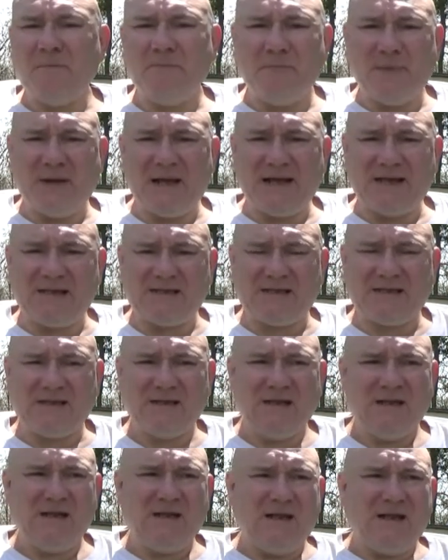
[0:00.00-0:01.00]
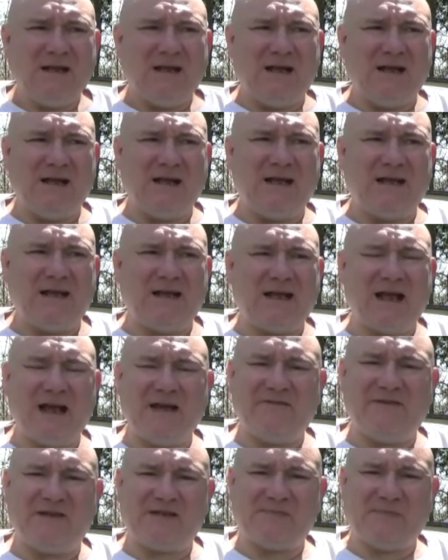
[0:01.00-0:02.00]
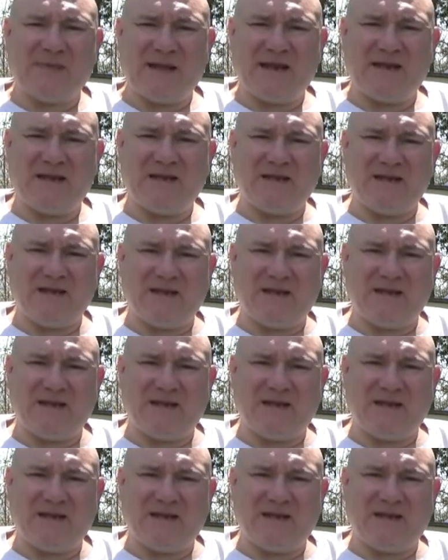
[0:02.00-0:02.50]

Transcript: but it kind of expanded